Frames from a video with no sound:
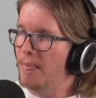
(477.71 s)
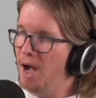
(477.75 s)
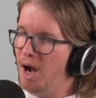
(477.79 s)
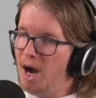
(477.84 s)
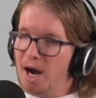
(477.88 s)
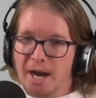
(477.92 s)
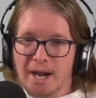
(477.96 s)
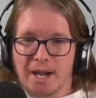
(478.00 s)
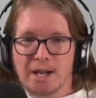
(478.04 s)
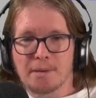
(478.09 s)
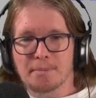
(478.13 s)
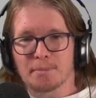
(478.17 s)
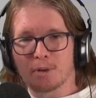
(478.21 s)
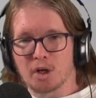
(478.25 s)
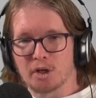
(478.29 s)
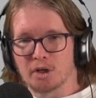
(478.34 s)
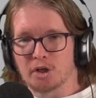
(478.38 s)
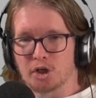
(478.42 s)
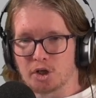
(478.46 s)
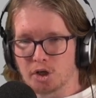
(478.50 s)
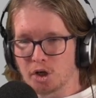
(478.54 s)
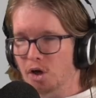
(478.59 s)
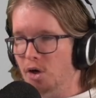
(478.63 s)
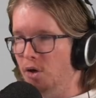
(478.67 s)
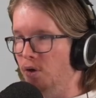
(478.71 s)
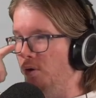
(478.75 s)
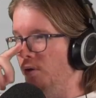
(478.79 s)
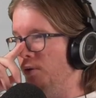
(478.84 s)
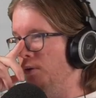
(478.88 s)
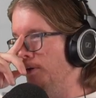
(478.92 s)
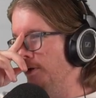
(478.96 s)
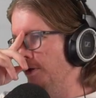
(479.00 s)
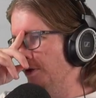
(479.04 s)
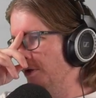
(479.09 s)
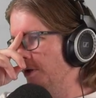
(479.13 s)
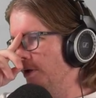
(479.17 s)
I am going to go
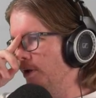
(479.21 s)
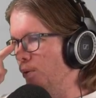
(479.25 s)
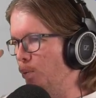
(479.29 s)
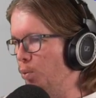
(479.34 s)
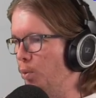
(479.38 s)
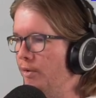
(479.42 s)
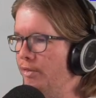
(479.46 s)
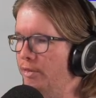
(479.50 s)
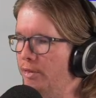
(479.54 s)
with the